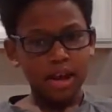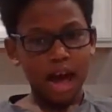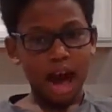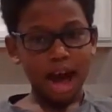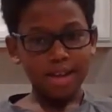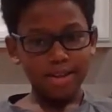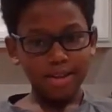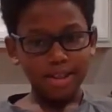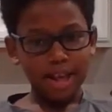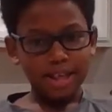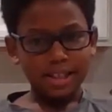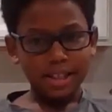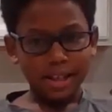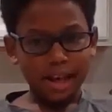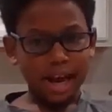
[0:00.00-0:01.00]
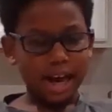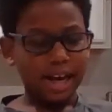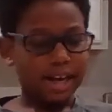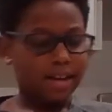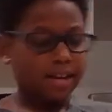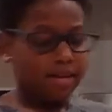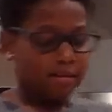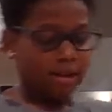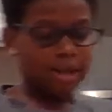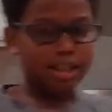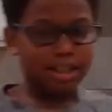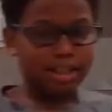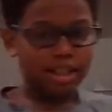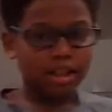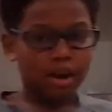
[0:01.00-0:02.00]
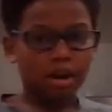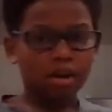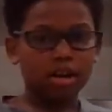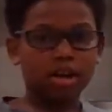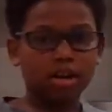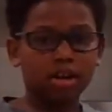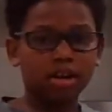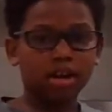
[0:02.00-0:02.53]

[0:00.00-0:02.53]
I think that's a lie because I